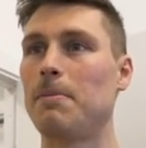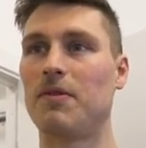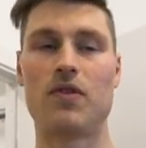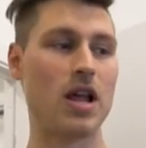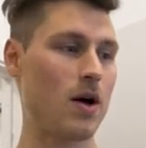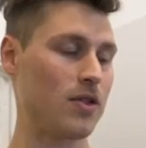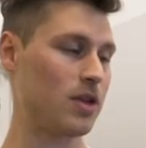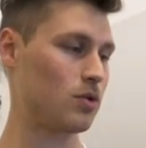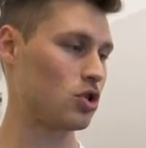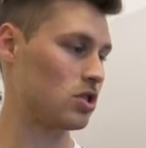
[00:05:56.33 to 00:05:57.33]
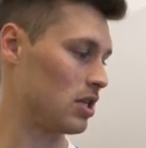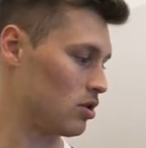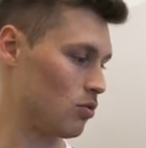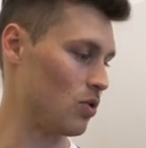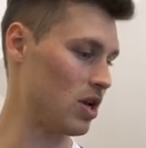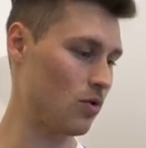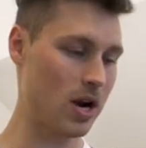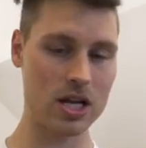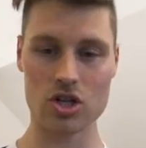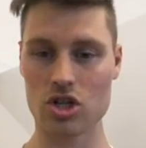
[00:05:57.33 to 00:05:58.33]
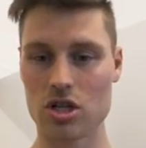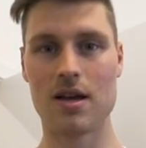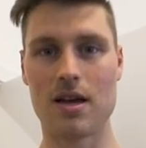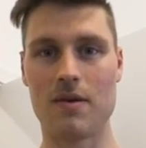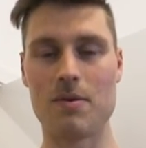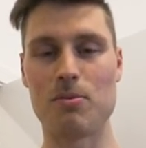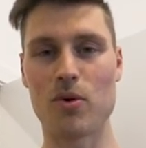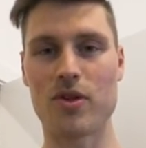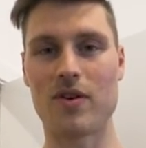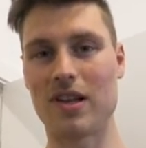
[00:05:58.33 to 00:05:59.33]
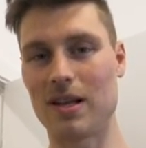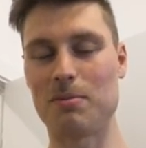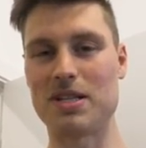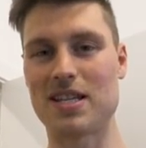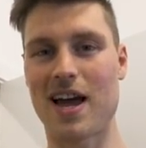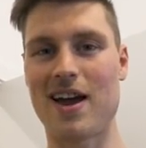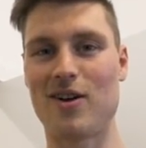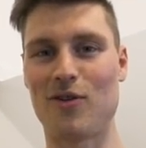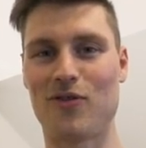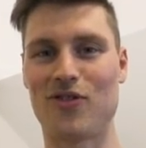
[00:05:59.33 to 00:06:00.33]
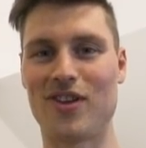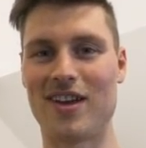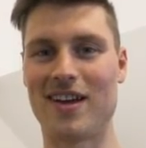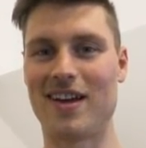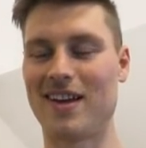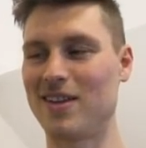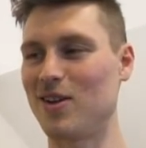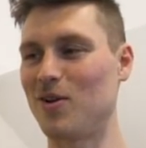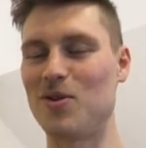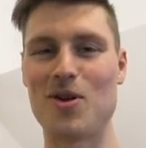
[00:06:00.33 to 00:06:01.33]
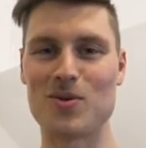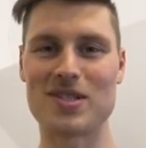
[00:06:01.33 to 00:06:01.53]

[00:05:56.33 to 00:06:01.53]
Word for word: But for now, I think we just need to rearrange. Uh, we both are a little bit tired of the, you know, no